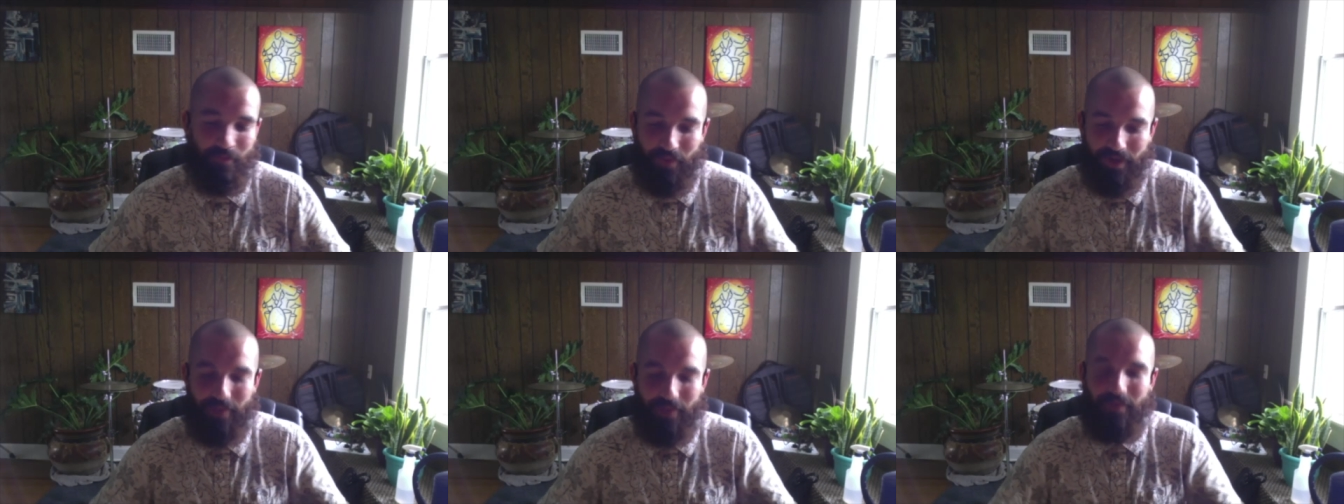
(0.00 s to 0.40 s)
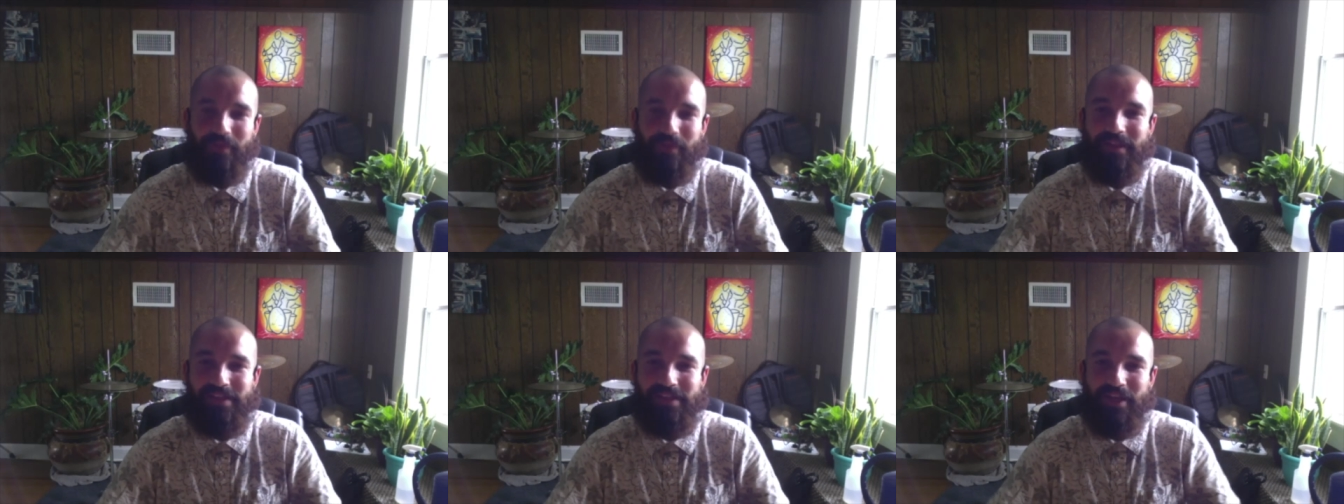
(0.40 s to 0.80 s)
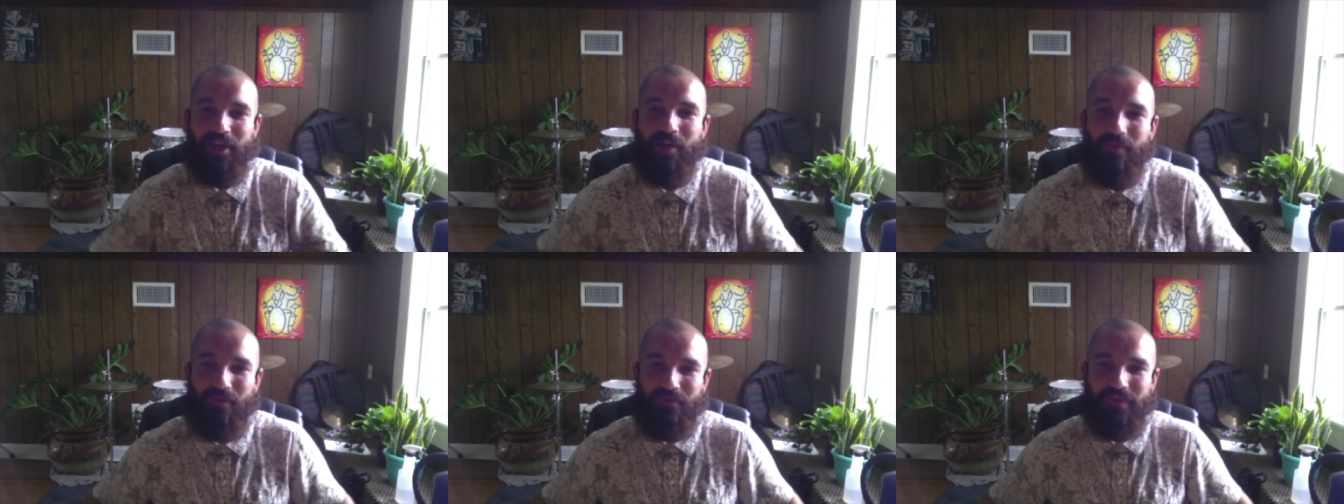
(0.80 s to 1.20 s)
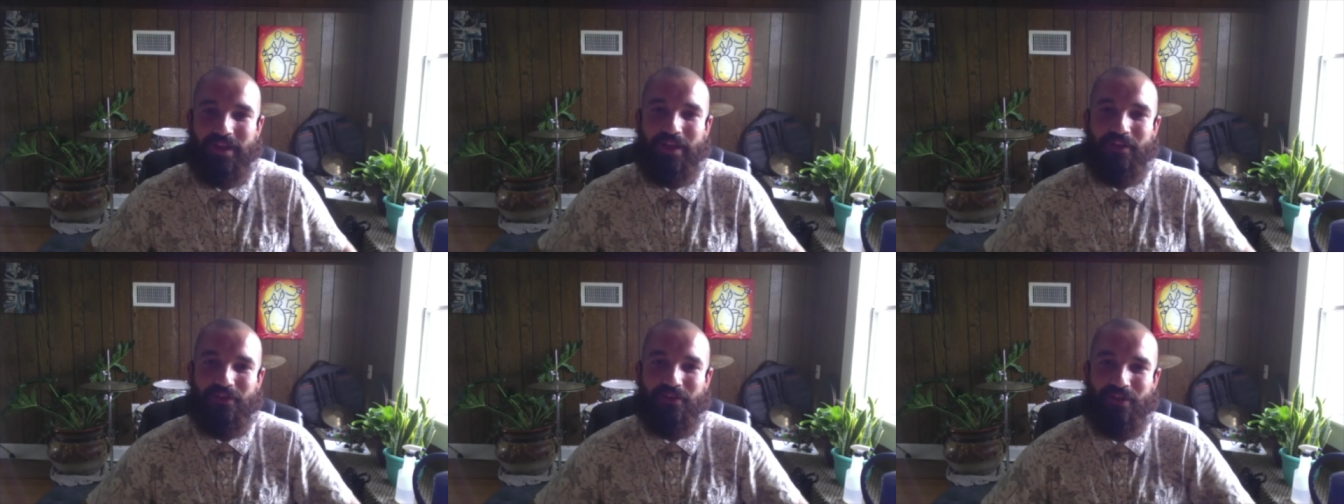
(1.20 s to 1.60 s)
to be releasing a couple
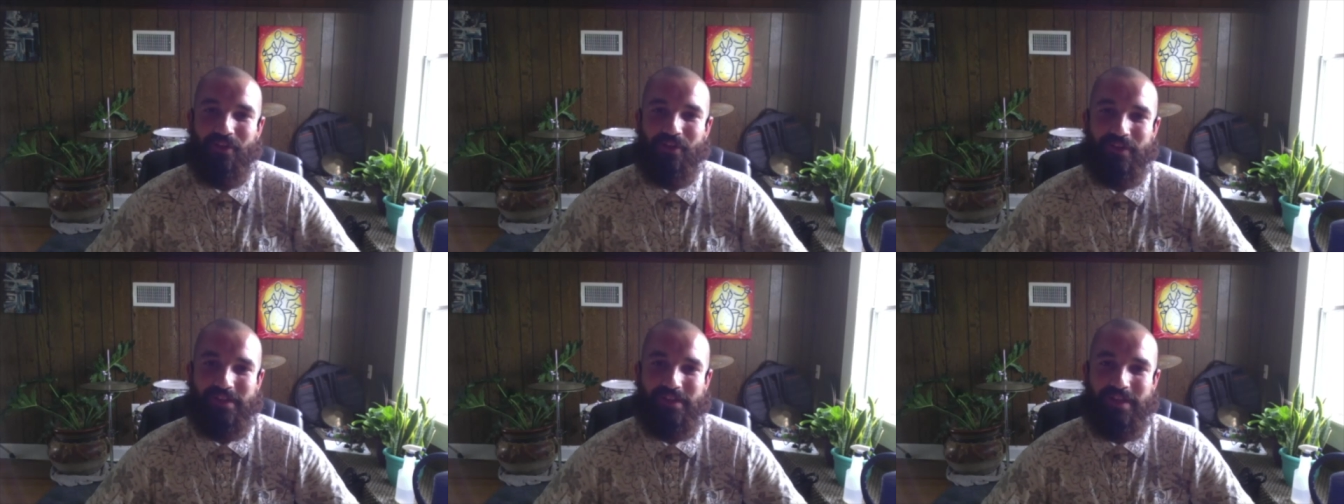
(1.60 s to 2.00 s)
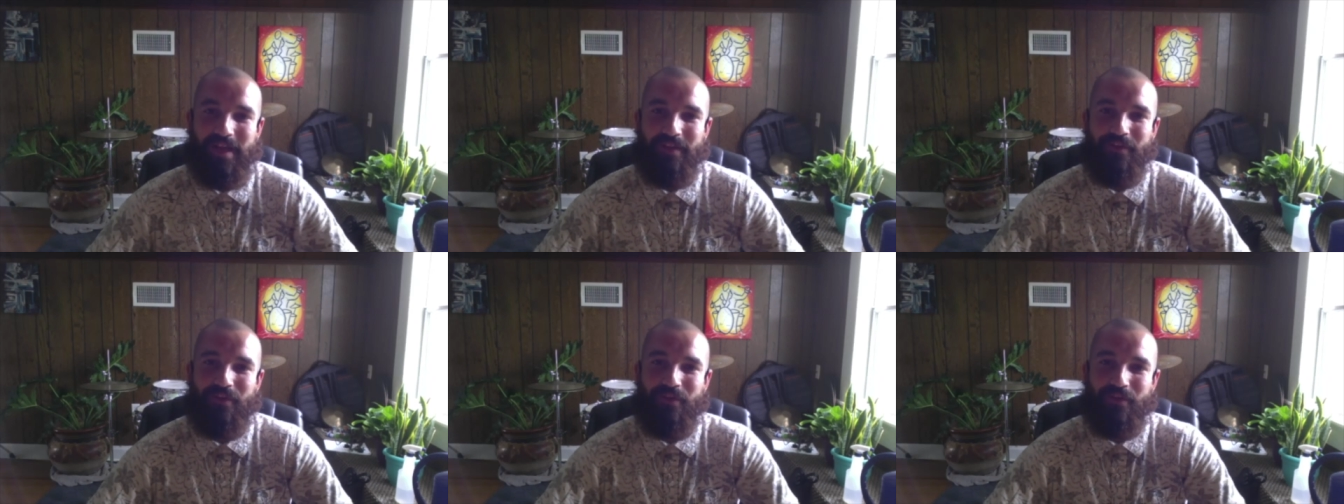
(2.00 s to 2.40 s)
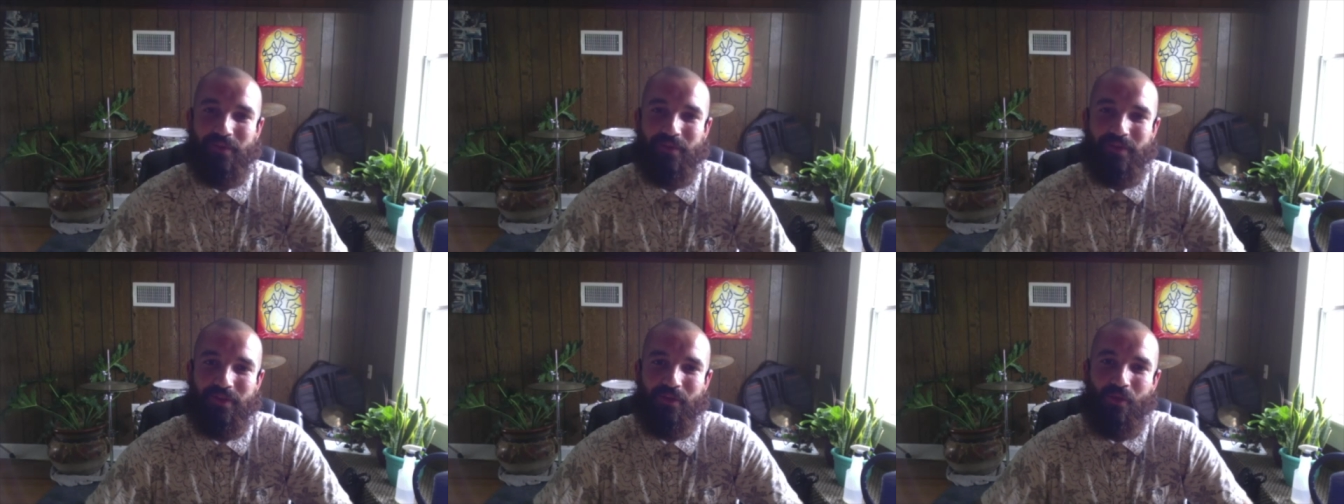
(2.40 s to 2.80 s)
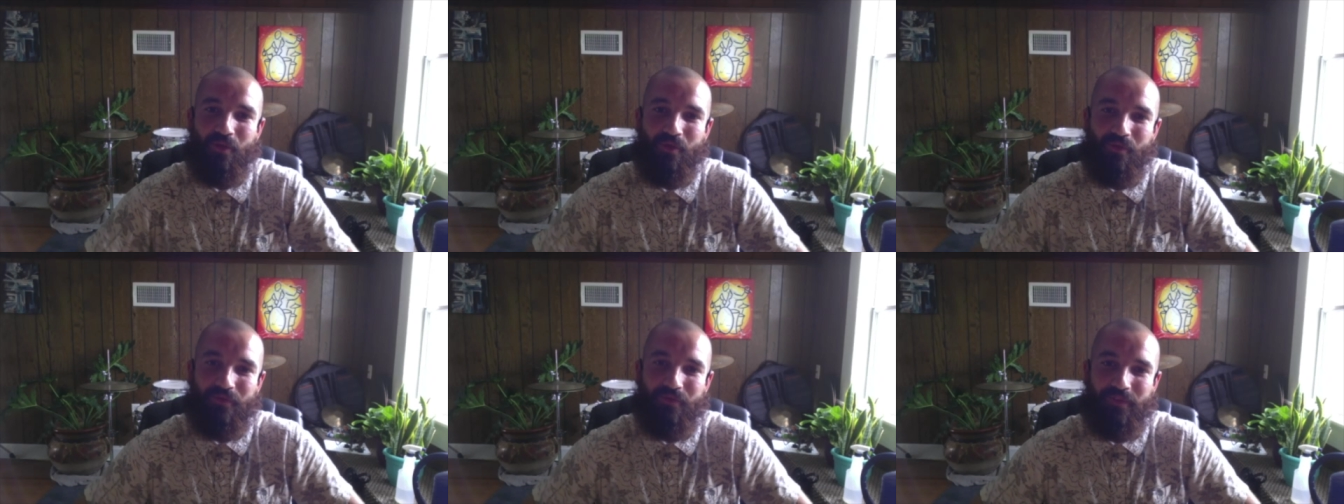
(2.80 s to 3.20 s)
videos alongside those with the
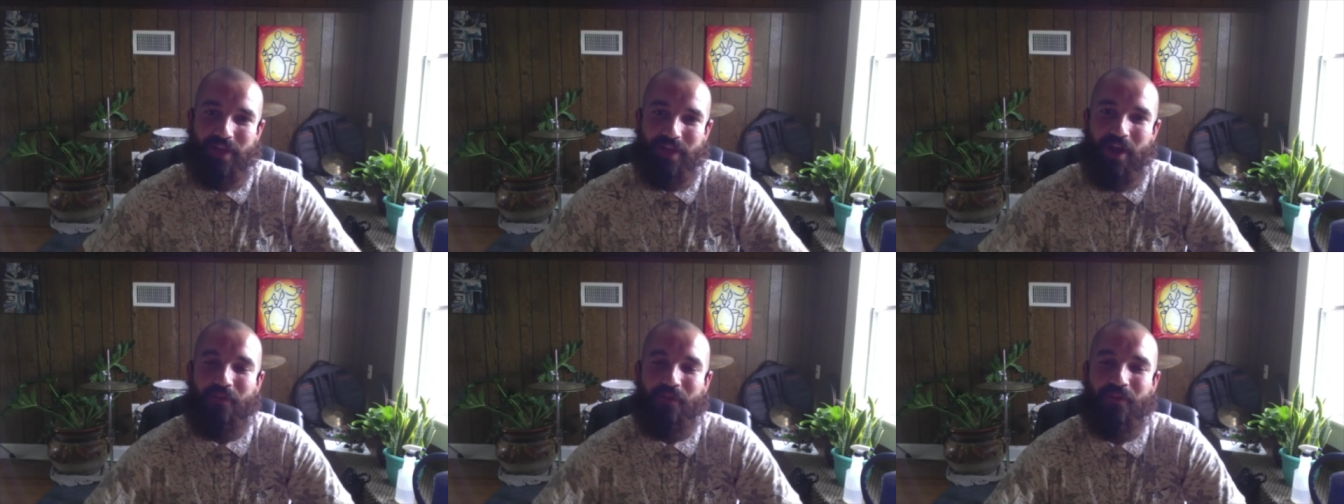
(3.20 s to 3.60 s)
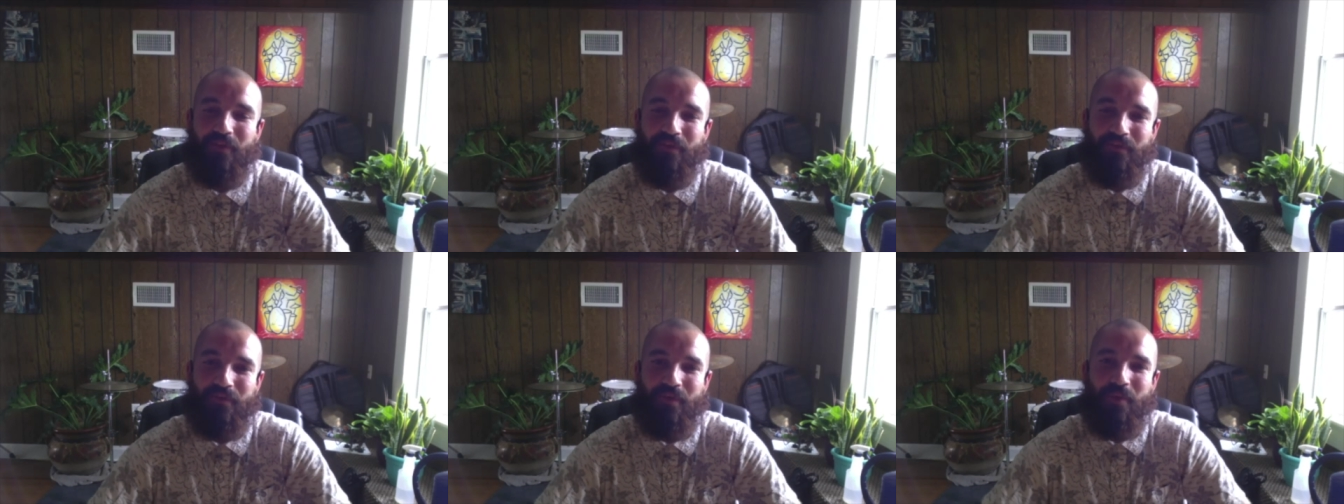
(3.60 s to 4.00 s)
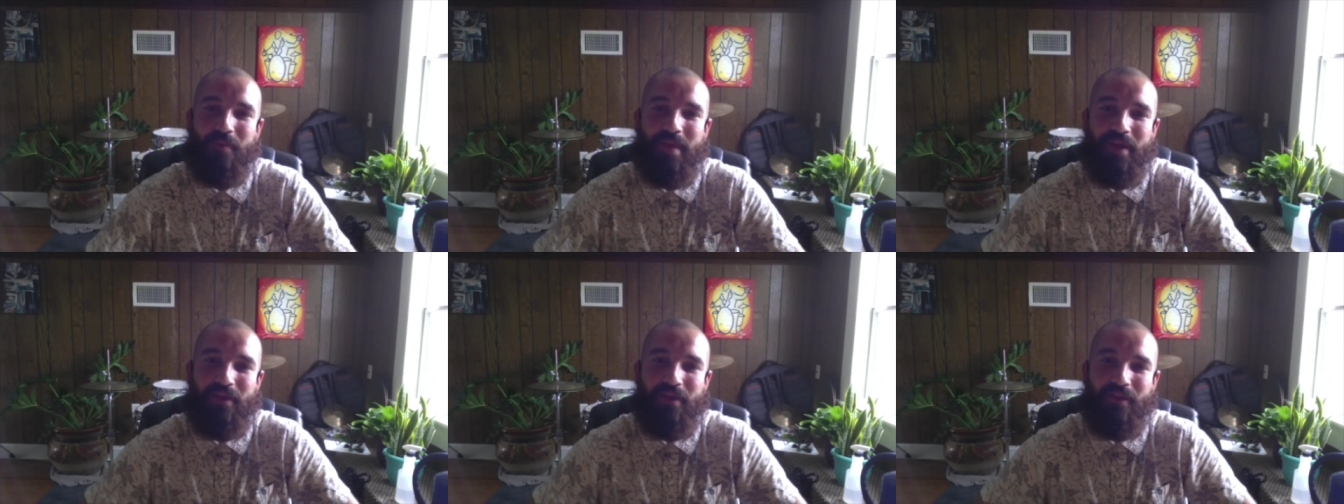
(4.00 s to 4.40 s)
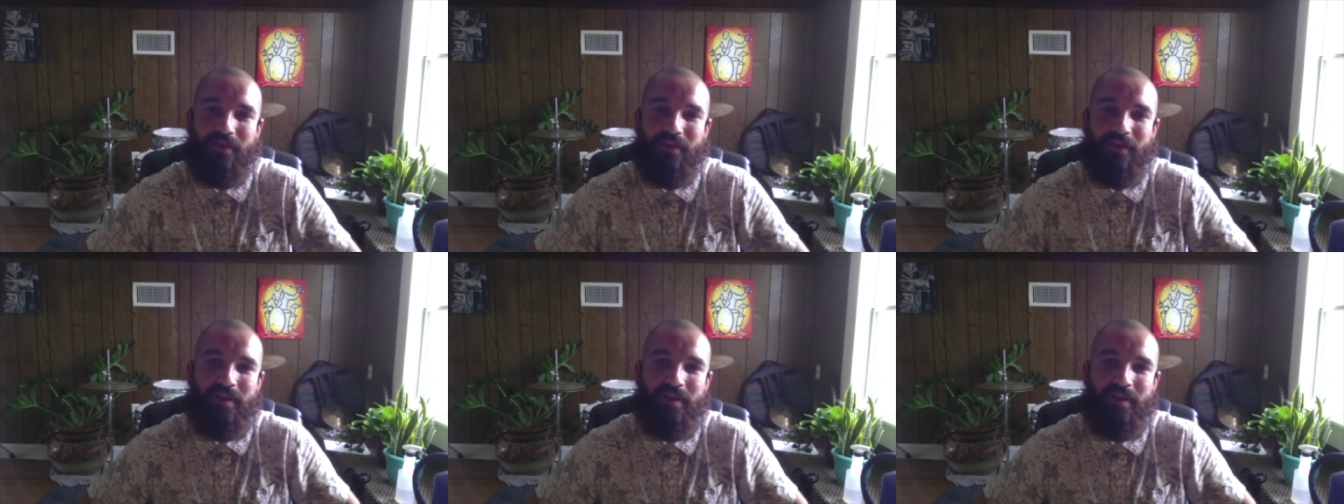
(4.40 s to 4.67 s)
local photographer and filmmaker